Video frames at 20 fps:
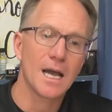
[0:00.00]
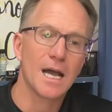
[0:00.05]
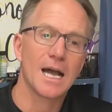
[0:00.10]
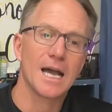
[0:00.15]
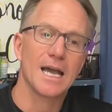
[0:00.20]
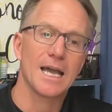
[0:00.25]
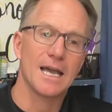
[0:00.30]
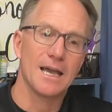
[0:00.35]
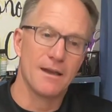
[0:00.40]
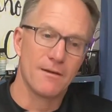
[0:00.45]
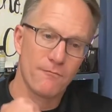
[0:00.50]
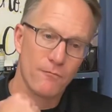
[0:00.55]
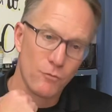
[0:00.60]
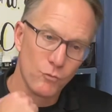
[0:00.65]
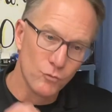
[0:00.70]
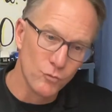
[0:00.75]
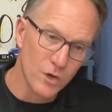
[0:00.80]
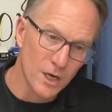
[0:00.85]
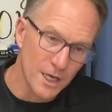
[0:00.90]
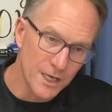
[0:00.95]
I have
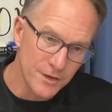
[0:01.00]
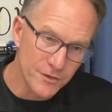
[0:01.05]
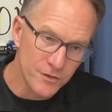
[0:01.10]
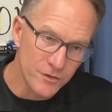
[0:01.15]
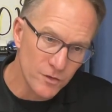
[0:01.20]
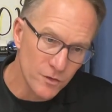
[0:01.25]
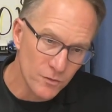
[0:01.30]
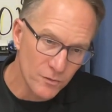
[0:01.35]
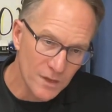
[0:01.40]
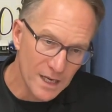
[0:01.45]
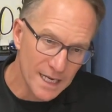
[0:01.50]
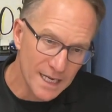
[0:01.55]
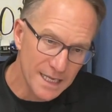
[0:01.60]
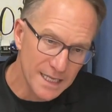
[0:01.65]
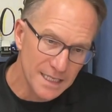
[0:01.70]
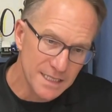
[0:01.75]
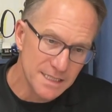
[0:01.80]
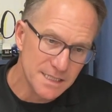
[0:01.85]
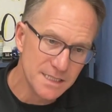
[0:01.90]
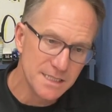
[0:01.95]
run the
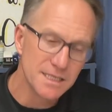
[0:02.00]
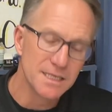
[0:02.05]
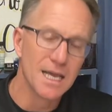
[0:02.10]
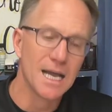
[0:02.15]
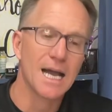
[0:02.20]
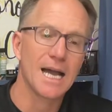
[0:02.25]
race.